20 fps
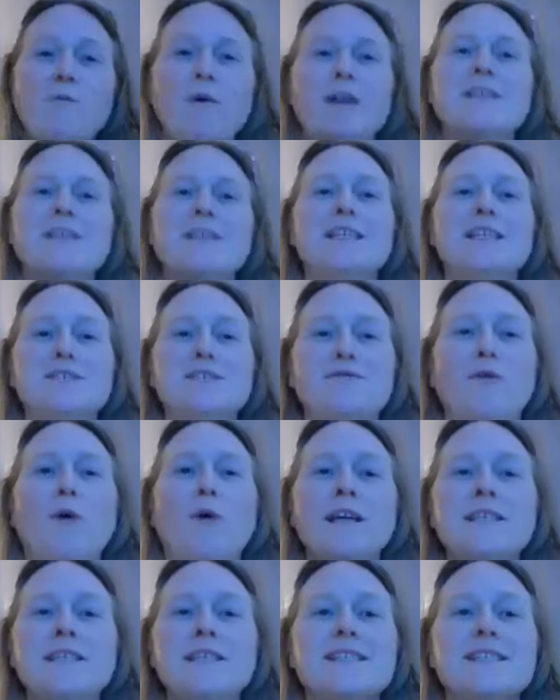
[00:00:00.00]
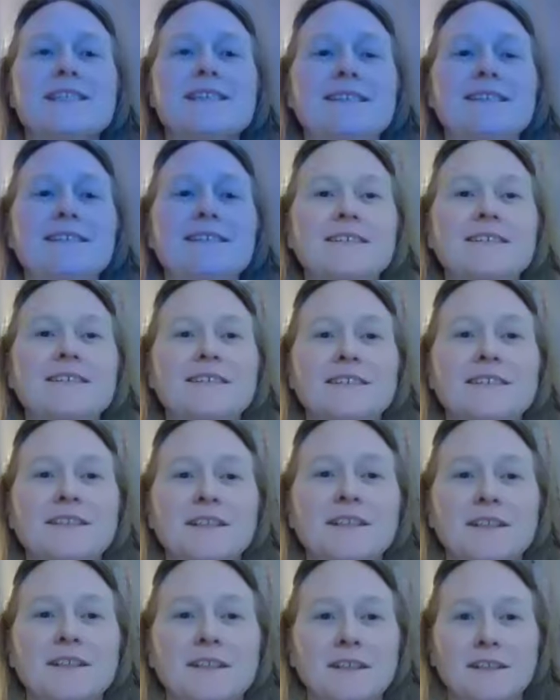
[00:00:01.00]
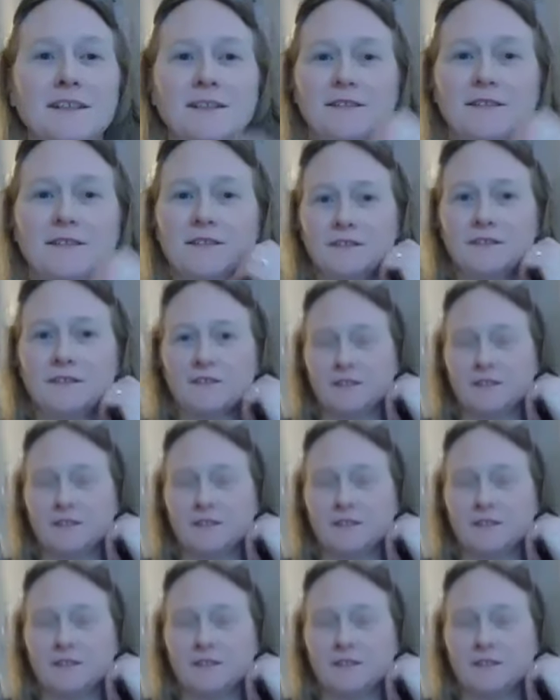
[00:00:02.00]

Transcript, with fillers: What is this voice? Voice. So it's a